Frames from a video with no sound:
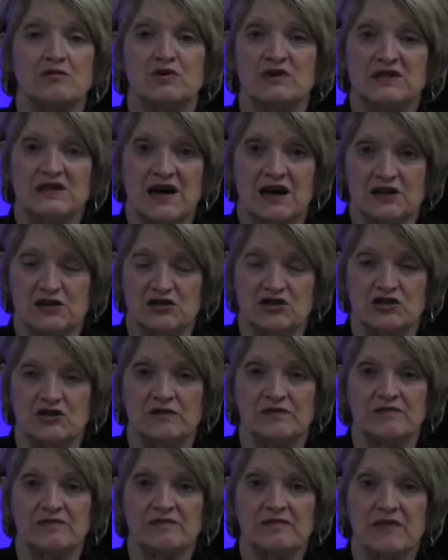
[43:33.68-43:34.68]
protect
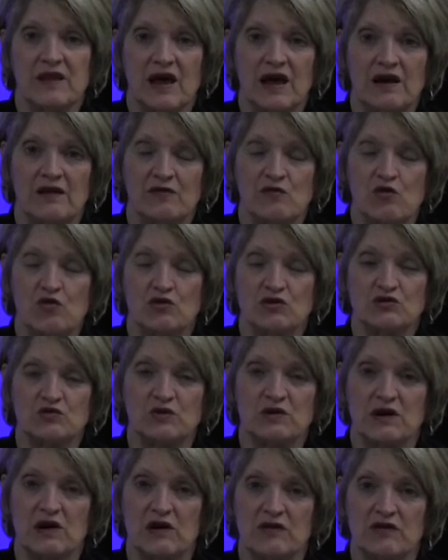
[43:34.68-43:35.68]
you. And of course,
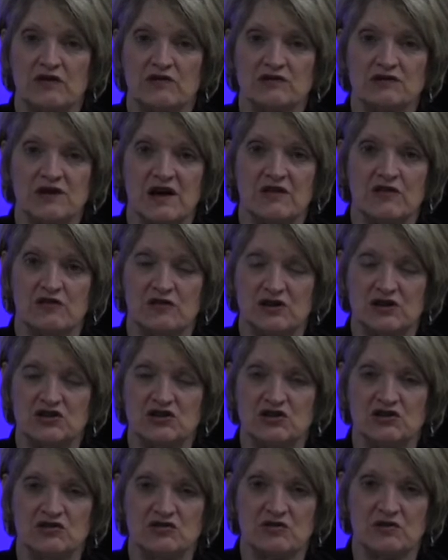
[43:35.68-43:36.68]
we know there's other
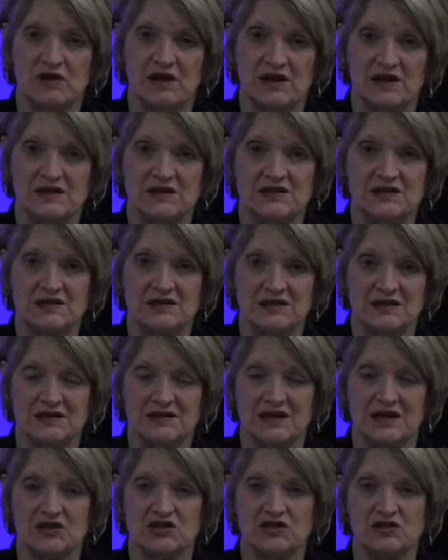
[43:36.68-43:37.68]
issues related to
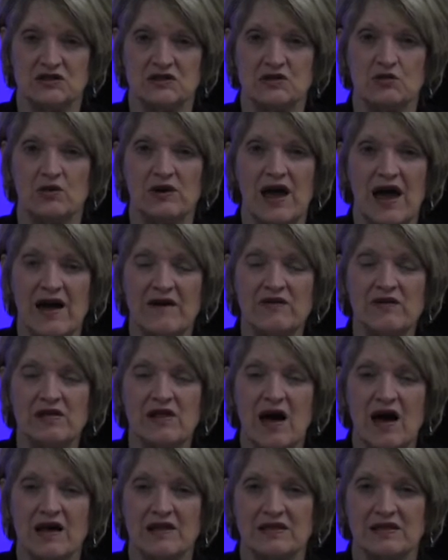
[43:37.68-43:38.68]
C-section. So we have a
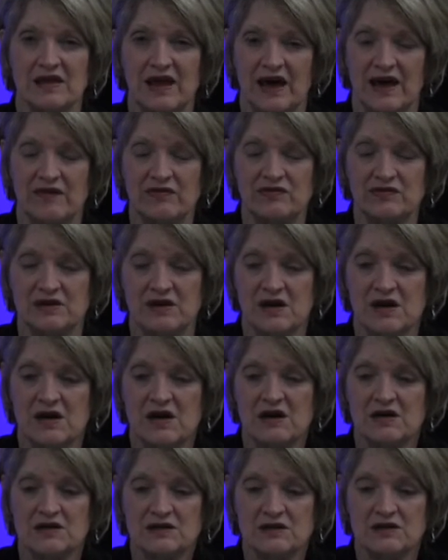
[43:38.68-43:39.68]
lot left
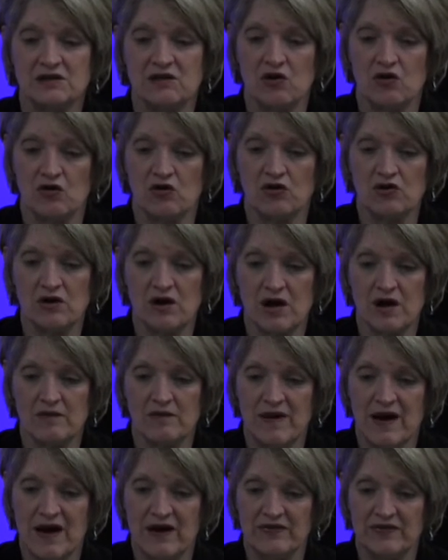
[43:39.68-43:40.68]
to learn
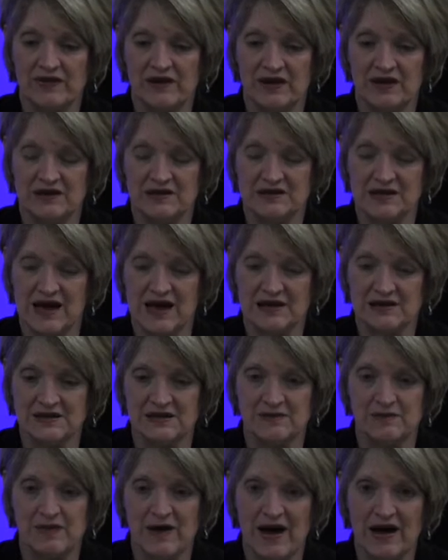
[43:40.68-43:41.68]
about the exact
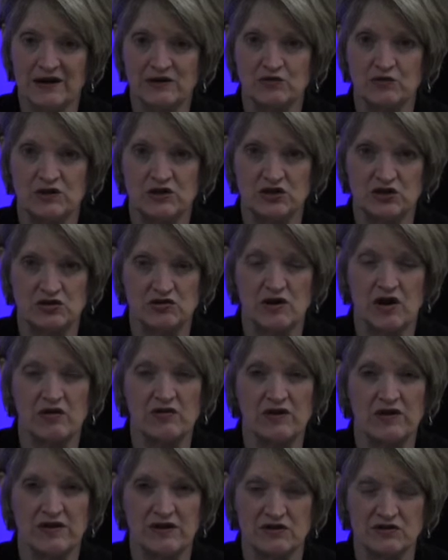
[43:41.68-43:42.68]
impact. We do
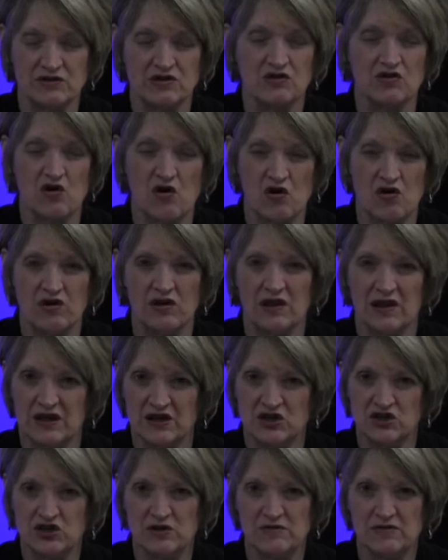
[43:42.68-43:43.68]
know that there's a
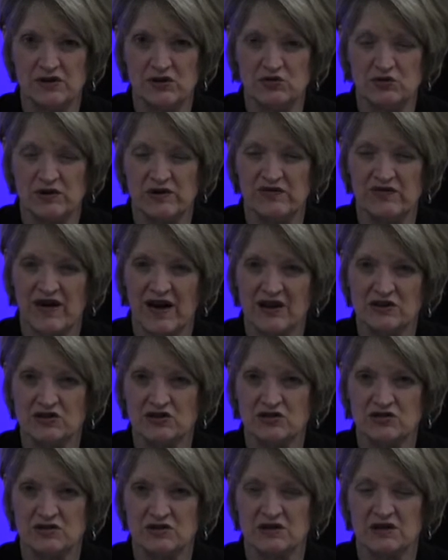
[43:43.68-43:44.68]
correlation between
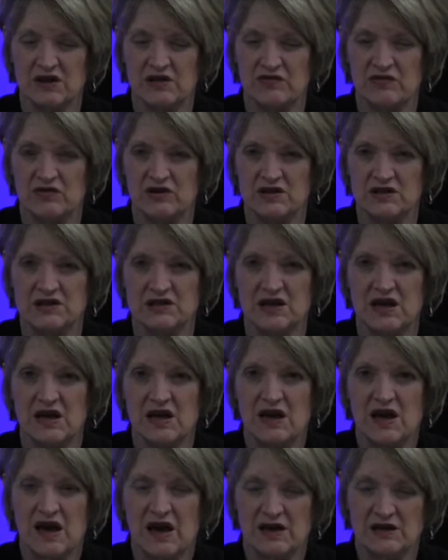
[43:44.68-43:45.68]
vaginal deliveries
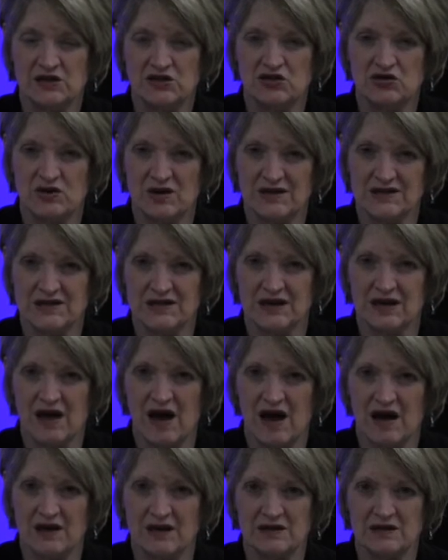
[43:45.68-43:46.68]
and stress
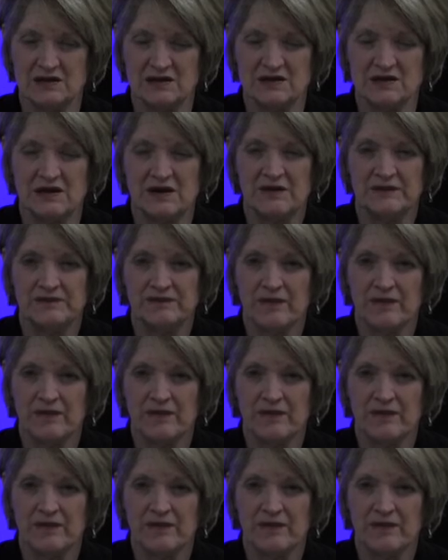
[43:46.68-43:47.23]
incontinence,